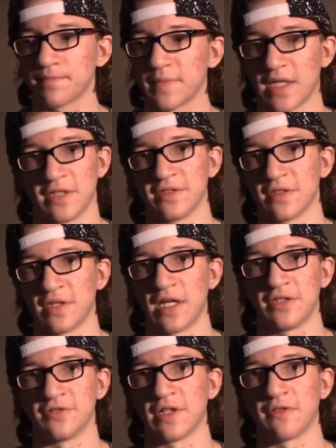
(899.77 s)
I just, I
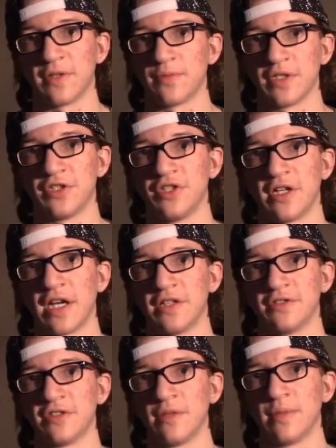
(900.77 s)
just love and appreciate you
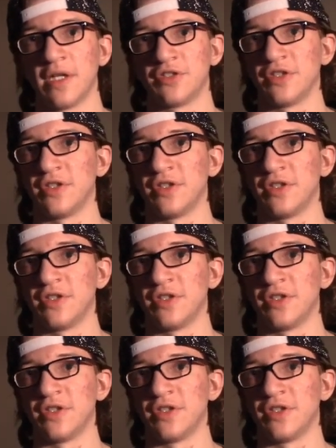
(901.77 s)
guys so much and